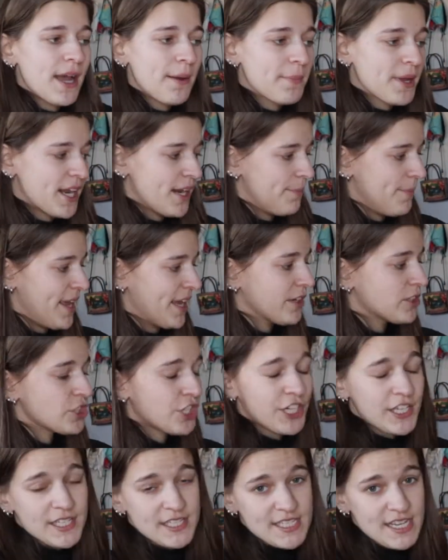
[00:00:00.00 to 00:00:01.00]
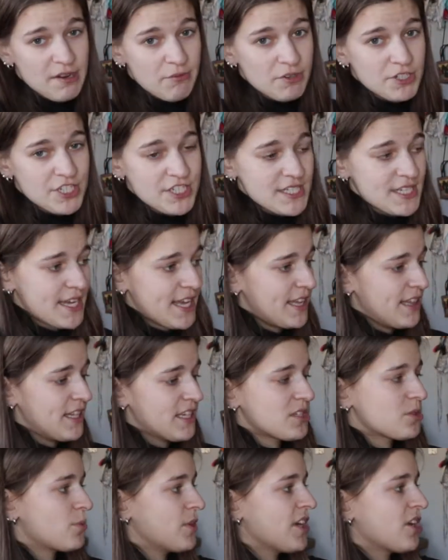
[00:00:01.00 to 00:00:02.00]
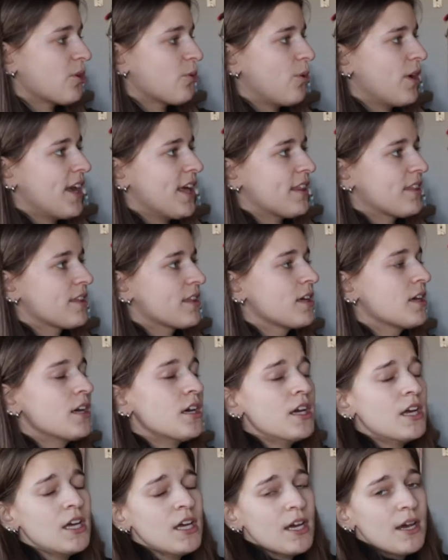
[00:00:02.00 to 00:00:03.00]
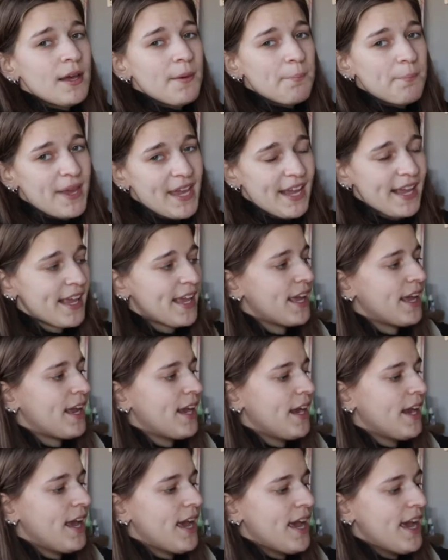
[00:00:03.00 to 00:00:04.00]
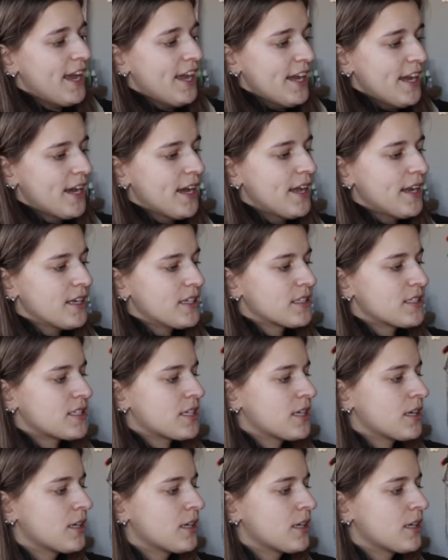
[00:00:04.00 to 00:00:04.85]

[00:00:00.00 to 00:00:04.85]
I'm gonna make turkey sandwiches again this week with bacon and